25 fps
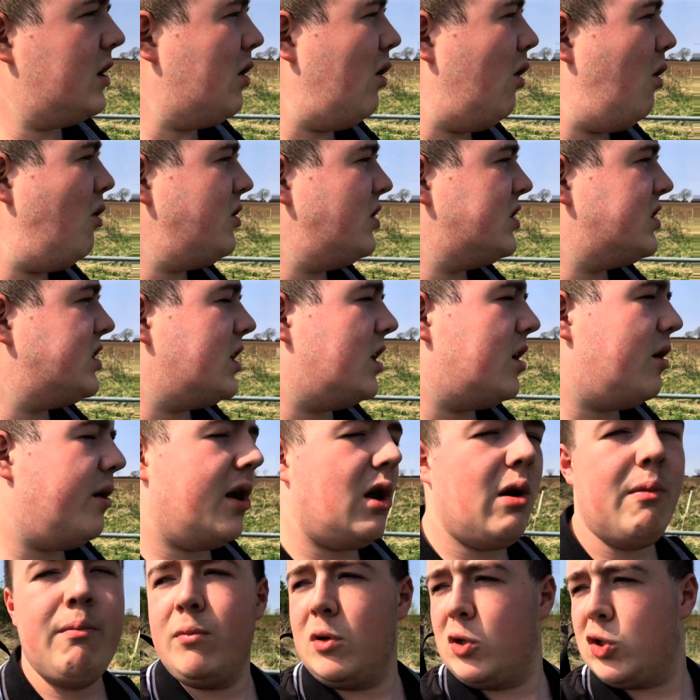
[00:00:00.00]
call this
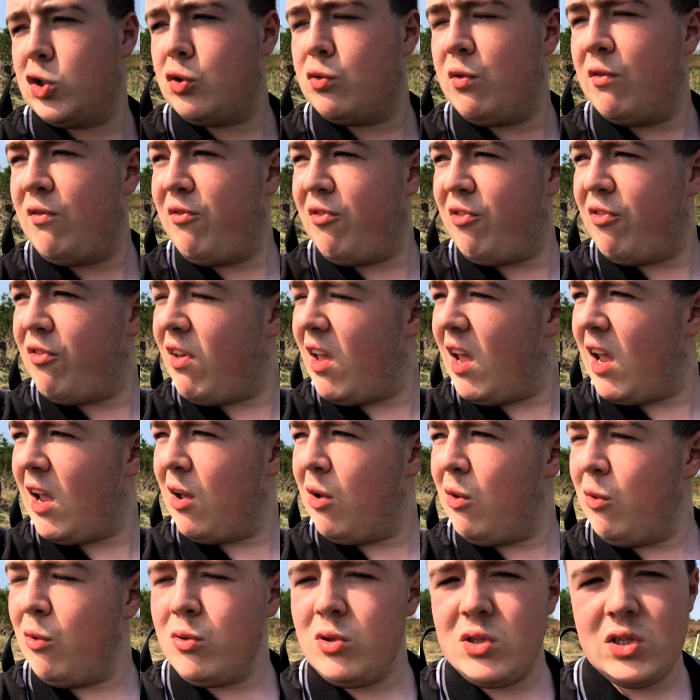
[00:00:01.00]
area Mushroom
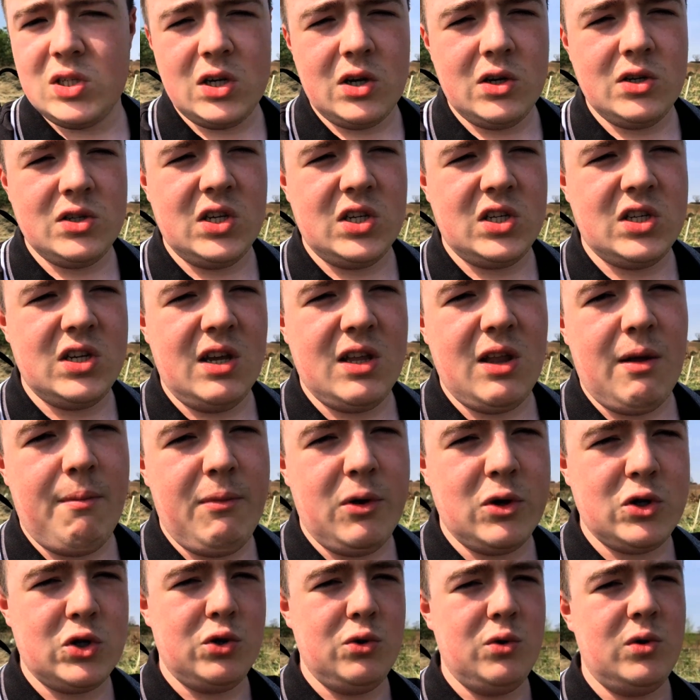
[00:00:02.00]
Fields because it's in the
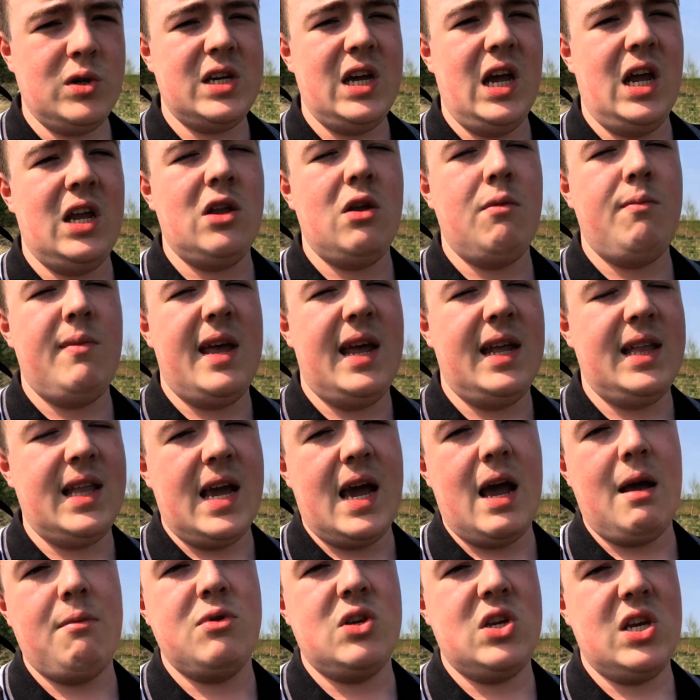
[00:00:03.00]
Mushroom Kingdom in
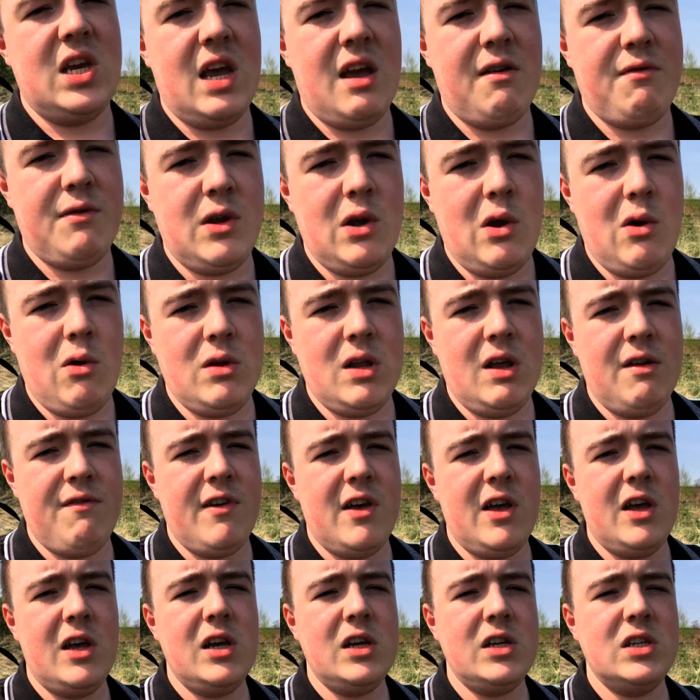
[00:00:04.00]
the MTF
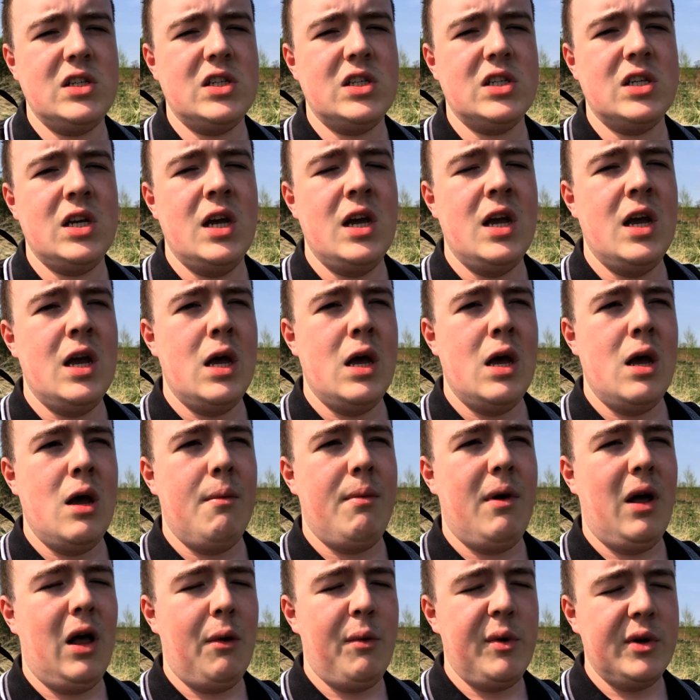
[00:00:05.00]
universe.
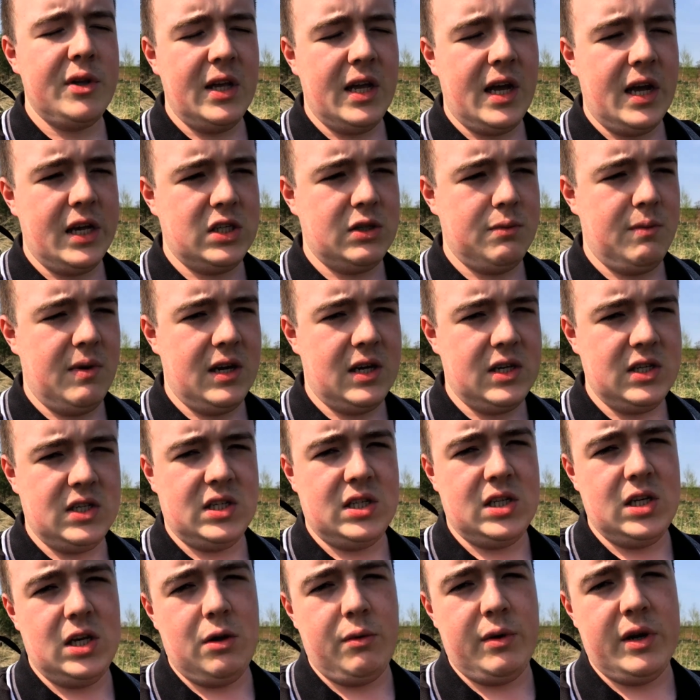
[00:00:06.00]
But I would like to make a
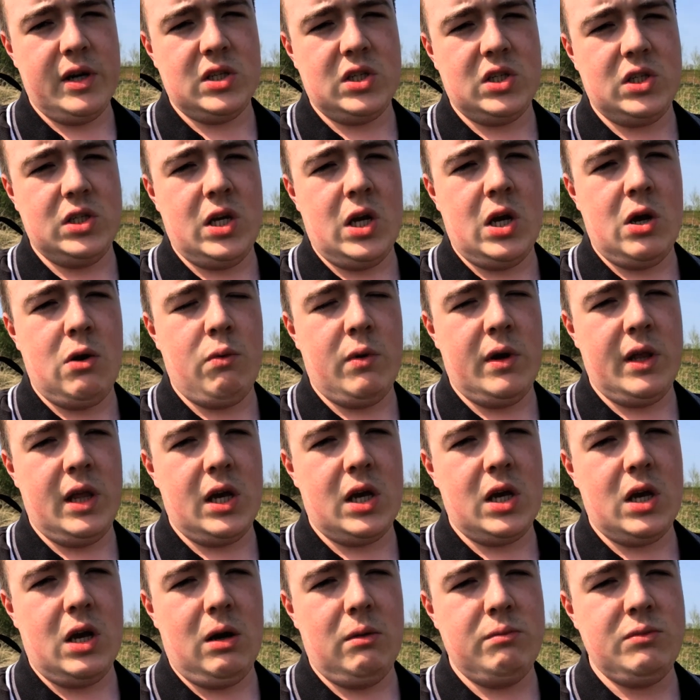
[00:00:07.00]
serious note when it
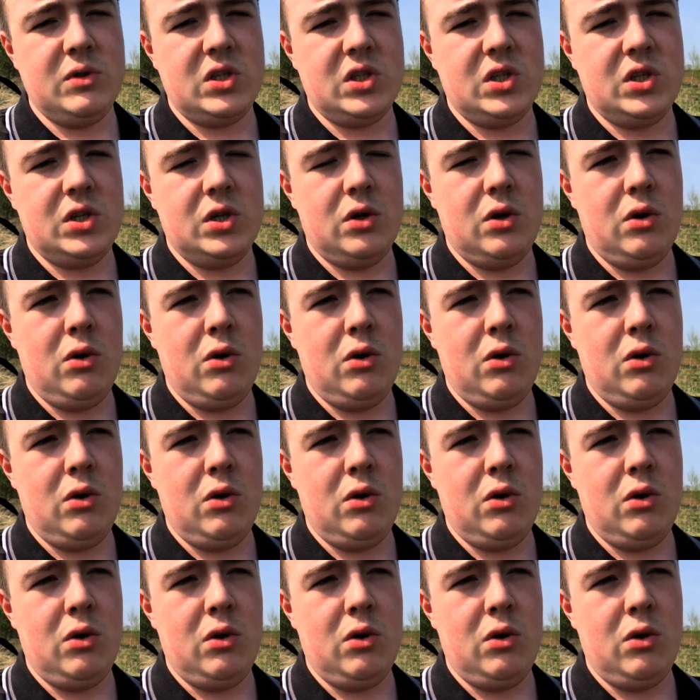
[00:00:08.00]
comes to